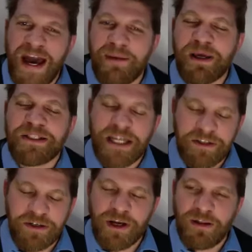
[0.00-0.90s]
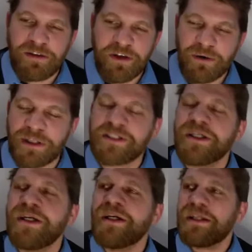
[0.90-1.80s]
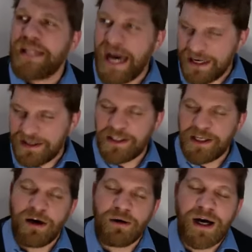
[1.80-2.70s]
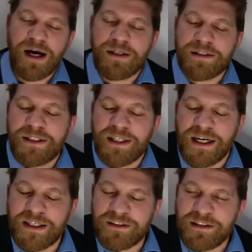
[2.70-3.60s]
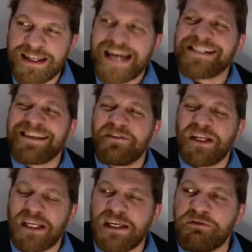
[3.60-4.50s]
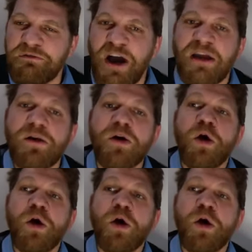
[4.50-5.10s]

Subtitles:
that, because I do know that there was that, the Thanksgiving Eve fight.